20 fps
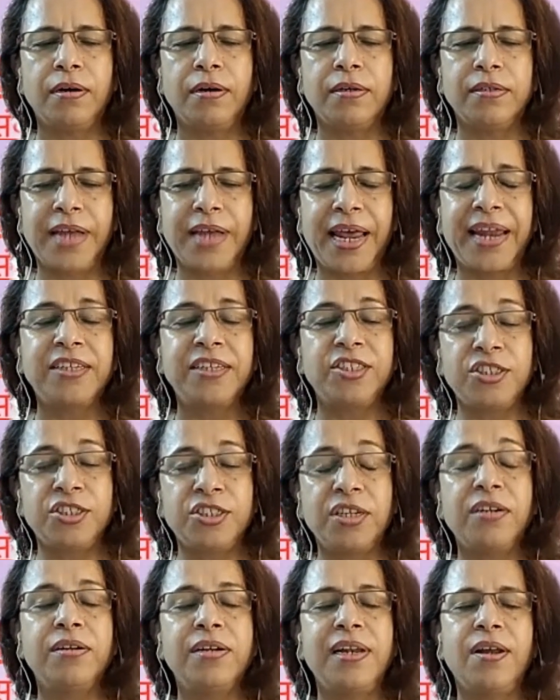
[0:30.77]
Director
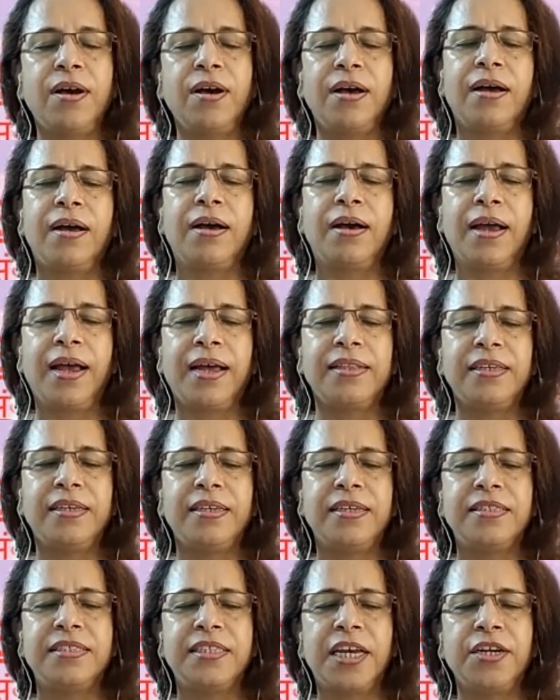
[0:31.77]
General at
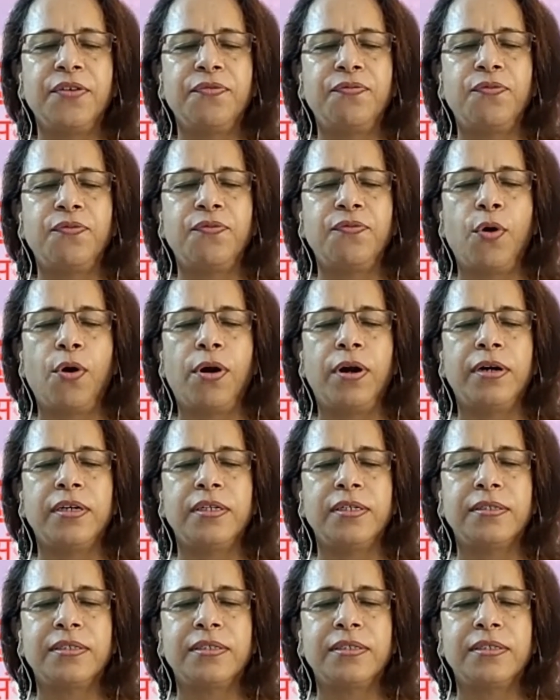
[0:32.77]
the Center for